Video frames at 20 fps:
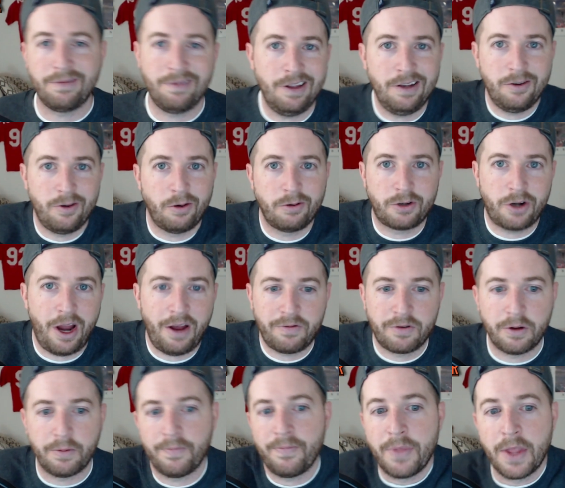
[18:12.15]
then don't draft
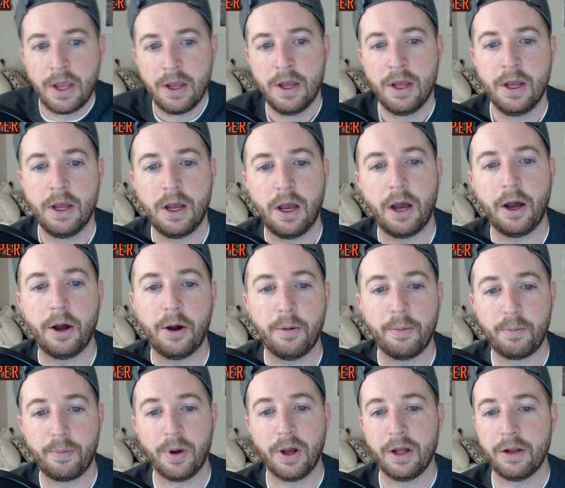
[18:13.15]
them.
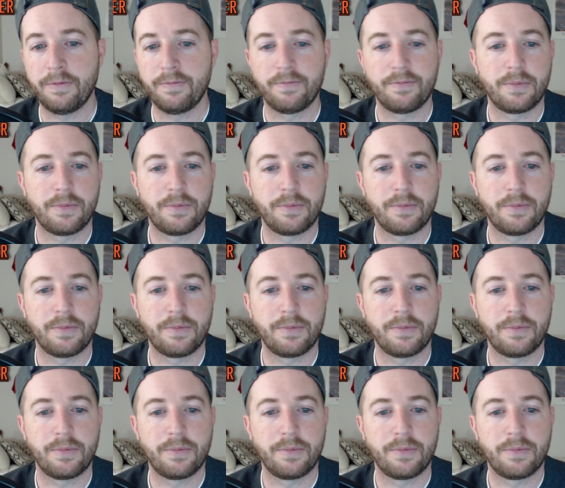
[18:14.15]
But,